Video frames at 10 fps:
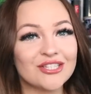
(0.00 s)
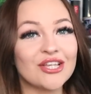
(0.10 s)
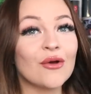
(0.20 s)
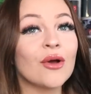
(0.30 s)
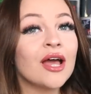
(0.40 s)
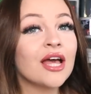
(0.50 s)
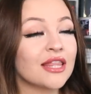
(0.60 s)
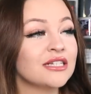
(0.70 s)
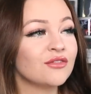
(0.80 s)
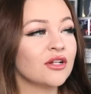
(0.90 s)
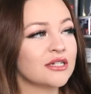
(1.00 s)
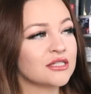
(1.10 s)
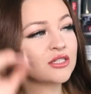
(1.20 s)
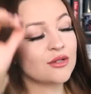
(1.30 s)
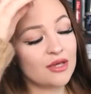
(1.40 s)
So this vlog is
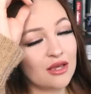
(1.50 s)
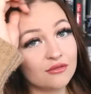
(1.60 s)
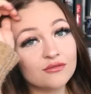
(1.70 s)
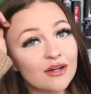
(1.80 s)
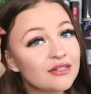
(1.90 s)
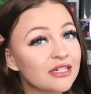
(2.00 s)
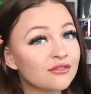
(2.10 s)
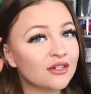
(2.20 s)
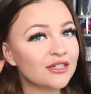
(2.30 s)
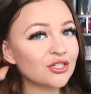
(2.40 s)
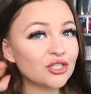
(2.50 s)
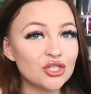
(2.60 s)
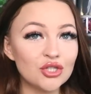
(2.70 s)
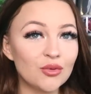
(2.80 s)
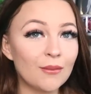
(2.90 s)
going to be very different
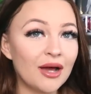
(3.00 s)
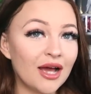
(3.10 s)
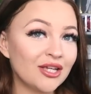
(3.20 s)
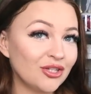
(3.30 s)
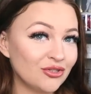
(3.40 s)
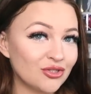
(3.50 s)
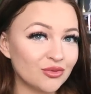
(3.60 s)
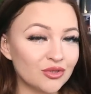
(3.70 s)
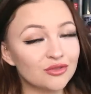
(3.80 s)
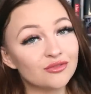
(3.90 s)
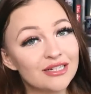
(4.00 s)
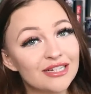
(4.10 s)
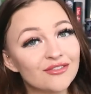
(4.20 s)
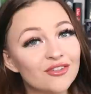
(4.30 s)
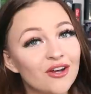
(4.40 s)
to my usual
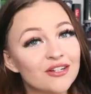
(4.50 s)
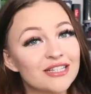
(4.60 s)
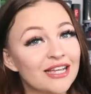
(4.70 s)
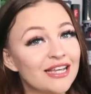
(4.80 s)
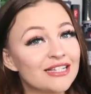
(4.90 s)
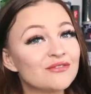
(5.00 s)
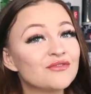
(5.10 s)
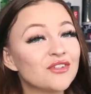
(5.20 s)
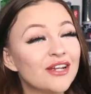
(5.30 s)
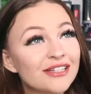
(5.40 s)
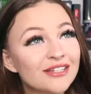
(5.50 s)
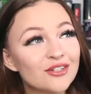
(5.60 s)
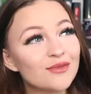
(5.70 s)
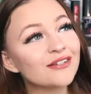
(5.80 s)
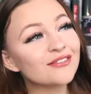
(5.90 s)
reading vlogs. It isn't really going
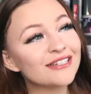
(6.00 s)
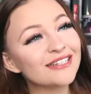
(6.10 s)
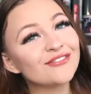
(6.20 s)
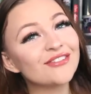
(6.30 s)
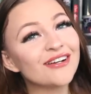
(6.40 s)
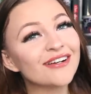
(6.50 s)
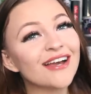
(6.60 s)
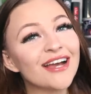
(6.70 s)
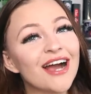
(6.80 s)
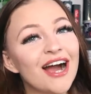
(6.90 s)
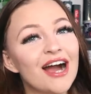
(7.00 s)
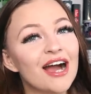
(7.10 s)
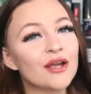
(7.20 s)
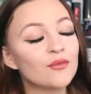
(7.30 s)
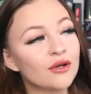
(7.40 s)
to be a reading vlog.
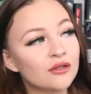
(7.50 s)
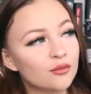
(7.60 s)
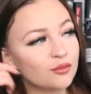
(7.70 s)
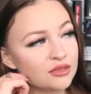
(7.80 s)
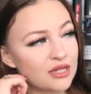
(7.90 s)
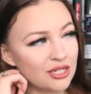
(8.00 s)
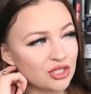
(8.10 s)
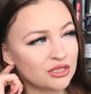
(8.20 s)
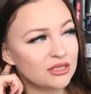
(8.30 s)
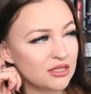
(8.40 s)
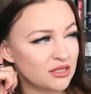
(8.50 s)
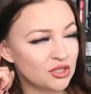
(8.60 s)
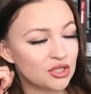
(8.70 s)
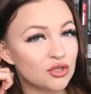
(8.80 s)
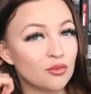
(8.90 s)
I will potentially listen
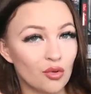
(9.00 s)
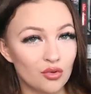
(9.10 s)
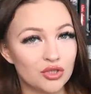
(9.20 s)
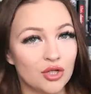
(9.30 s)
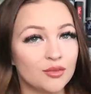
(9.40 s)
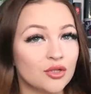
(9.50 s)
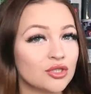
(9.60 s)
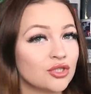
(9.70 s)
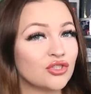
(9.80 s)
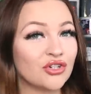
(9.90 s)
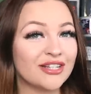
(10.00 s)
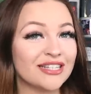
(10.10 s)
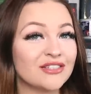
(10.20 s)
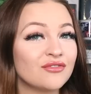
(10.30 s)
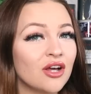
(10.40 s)
to some audiobooks during
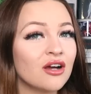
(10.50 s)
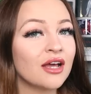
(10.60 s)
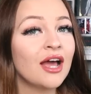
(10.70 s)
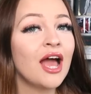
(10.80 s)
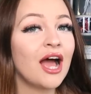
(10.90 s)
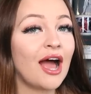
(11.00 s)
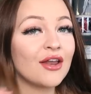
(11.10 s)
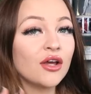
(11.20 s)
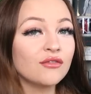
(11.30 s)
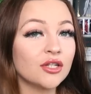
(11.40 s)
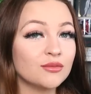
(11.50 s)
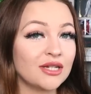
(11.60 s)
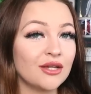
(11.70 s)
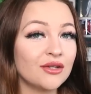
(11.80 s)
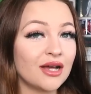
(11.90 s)
this vlog and hopefully
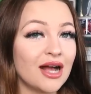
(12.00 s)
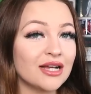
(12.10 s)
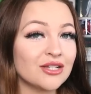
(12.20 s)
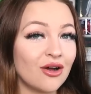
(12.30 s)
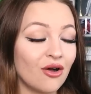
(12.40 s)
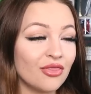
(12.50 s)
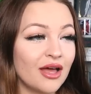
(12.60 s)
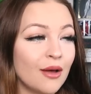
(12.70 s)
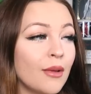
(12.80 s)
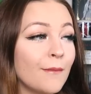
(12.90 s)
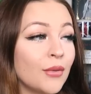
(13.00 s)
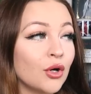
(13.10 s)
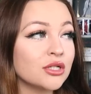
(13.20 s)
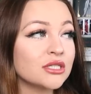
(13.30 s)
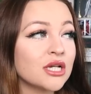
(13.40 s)
update you guys on them,
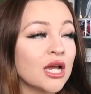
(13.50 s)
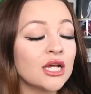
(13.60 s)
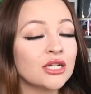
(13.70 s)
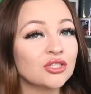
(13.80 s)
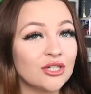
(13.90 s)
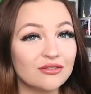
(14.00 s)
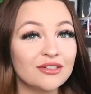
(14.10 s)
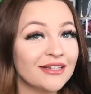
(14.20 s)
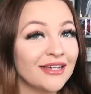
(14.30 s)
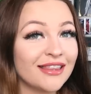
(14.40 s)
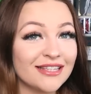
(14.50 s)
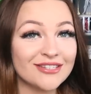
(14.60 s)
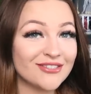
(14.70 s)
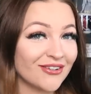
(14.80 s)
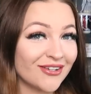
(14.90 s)
but generally this
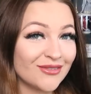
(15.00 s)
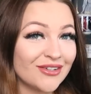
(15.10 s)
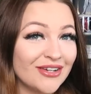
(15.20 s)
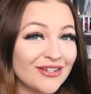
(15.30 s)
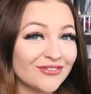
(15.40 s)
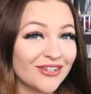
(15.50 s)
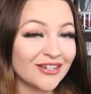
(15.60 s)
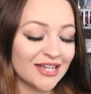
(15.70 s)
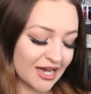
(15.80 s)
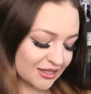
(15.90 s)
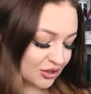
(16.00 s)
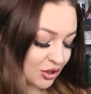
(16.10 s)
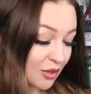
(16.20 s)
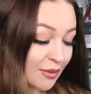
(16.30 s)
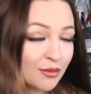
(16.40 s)
is not going to be a reading vlog, and
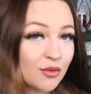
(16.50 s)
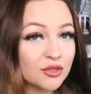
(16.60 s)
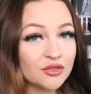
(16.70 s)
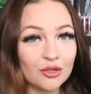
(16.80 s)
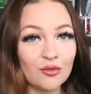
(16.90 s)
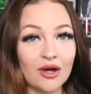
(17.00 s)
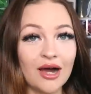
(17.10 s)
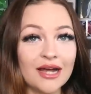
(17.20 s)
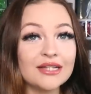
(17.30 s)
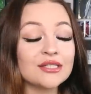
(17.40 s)
you may be wondering why.